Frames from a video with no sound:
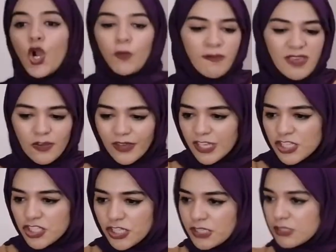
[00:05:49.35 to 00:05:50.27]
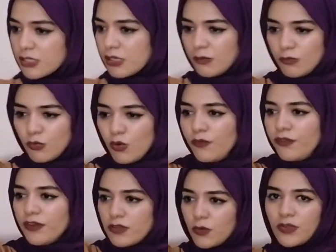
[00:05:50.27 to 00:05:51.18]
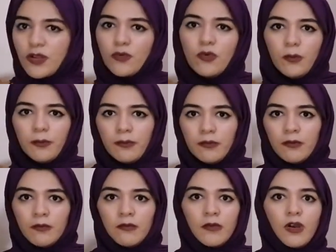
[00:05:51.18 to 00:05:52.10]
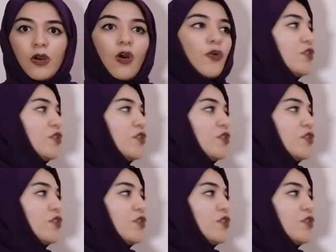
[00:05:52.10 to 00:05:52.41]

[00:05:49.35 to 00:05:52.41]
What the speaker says: or maybe you can just move through the room, or